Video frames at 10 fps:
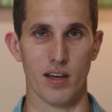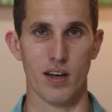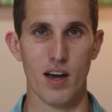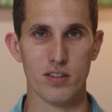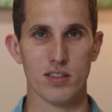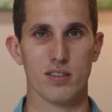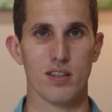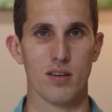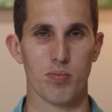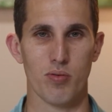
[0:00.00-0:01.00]
And not just to
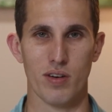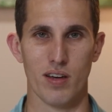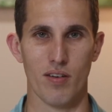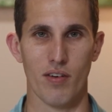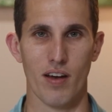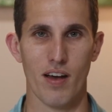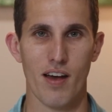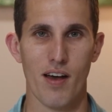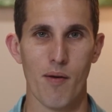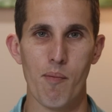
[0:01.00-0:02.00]
the point of a
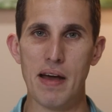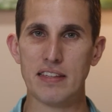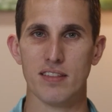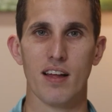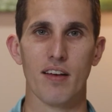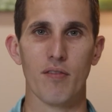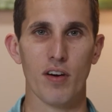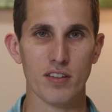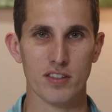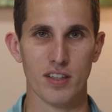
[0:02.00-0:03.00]
baseline
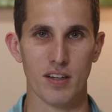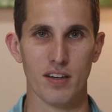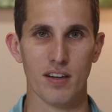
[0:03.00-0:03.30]
function,